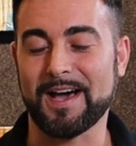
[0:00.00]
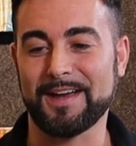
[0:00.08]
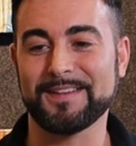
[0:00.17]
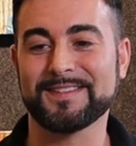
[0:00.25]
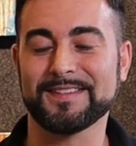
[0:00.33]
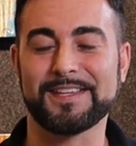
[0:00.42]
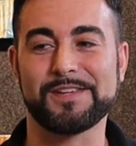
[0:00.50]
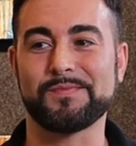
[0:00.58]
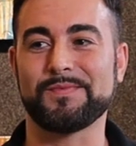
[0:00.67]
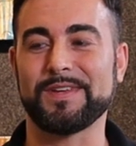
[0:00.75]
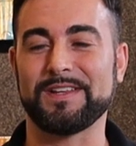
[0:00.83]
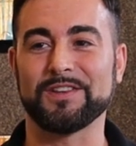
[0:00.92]
honestly,
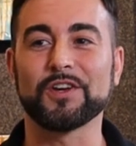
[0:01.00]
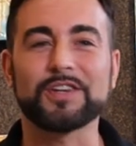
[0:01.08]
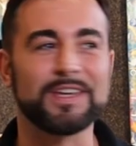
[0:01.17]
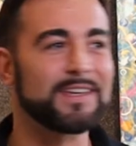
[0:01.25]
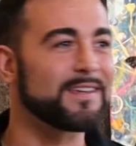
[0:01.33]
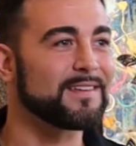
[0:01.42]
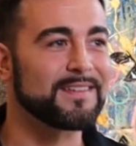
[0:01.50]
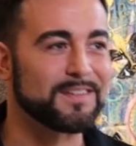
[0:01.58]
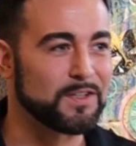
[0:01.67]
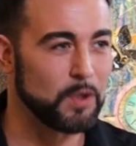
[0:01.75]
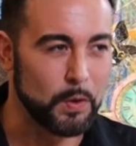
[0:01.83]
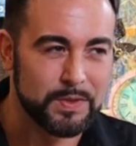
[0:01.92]
and looking
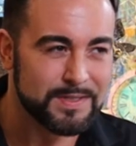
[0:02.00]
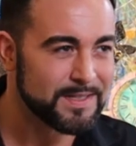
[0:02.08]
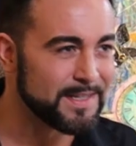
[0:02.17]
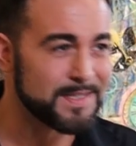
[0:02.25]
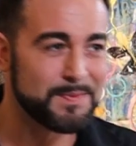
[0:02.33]
closely,